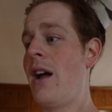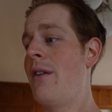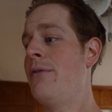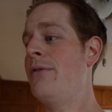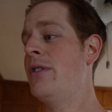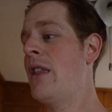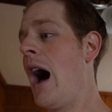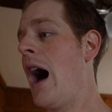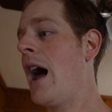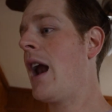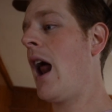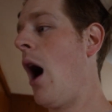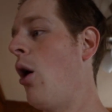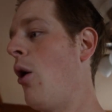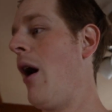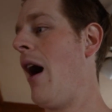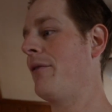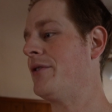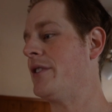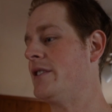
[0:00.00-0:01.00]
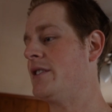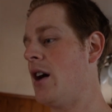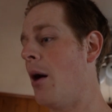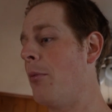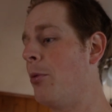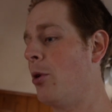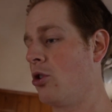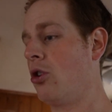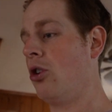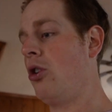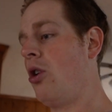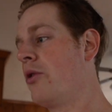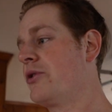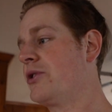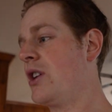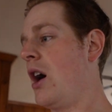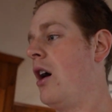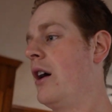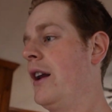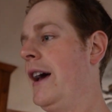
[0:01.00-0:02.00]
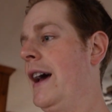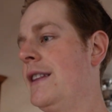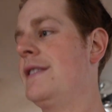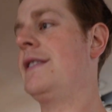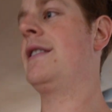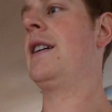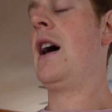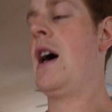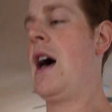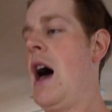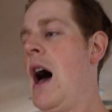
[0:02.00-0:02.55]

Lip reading: If not, I'll have to double close on it.